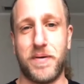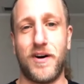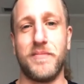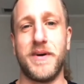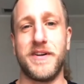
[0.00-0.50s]

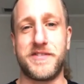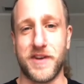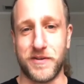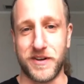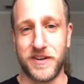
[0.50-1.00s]
Paul,
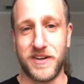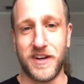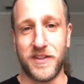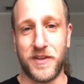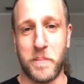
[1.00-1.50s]
Minnesota,
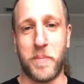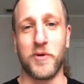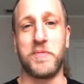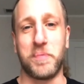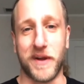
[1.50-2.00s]
the
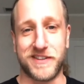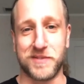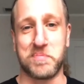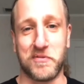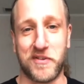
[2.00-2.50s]
birthplace
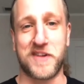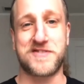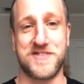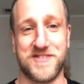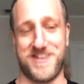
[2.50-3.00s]
of
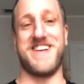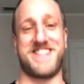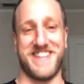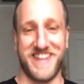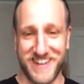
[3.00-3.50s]
professional
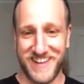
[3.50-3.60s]
wrestling.